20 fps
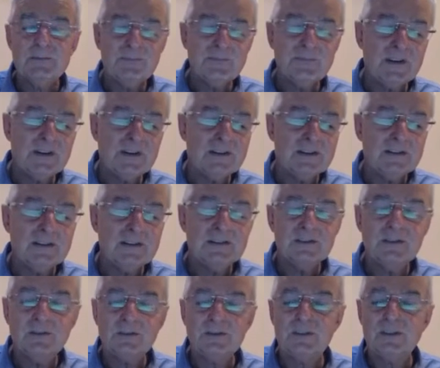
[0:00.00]
I
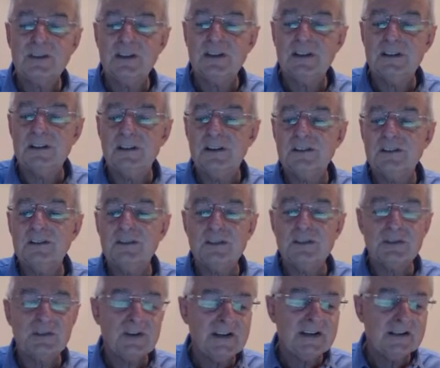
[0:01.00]
took the
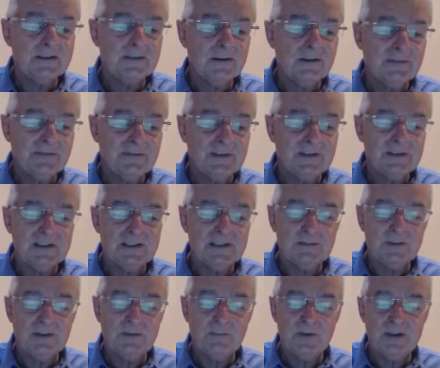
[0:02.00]
trade off, and
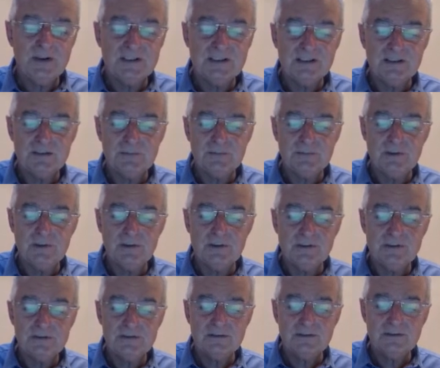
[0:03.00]
it went into a
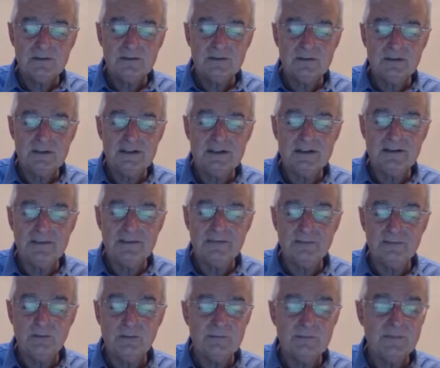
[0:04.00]
loss
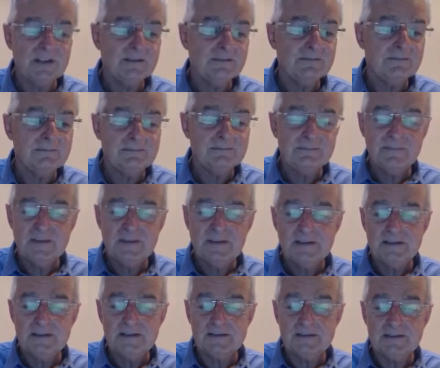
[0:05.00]
for me.
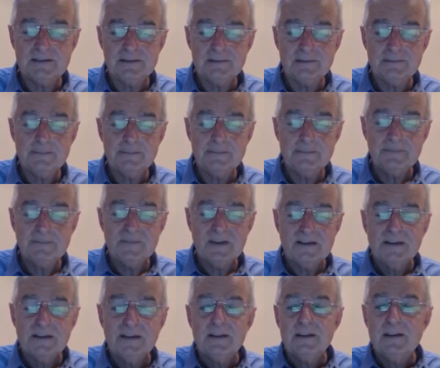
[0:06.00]
So
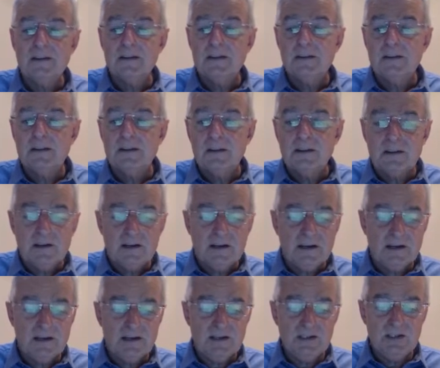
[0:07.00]

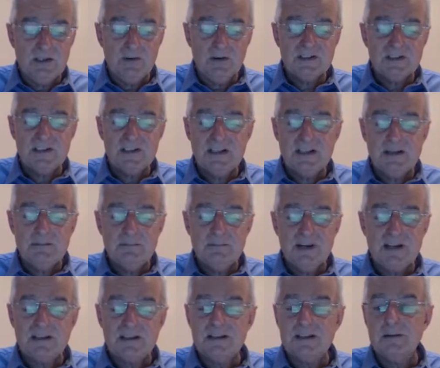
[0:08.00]
USD
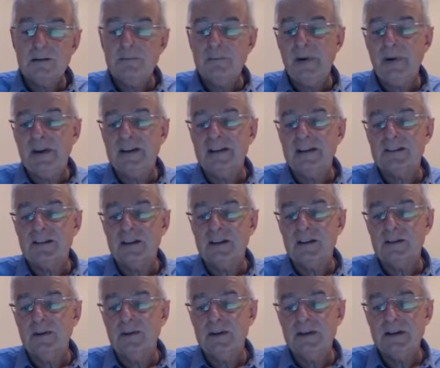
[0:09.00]
Mexican
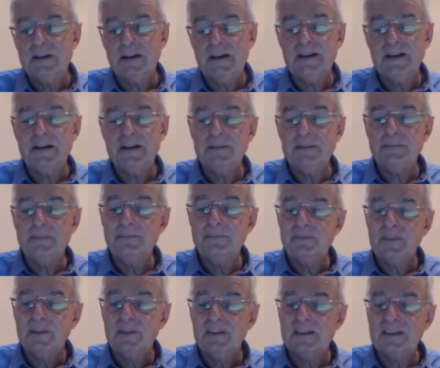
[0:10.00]
peso.
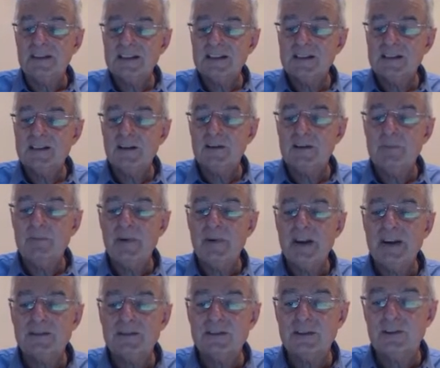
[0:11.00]
This is going to
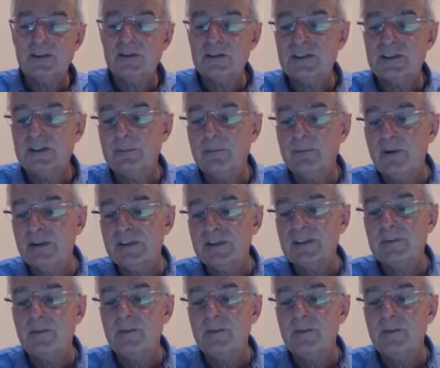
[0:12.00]
bounce across the bottom.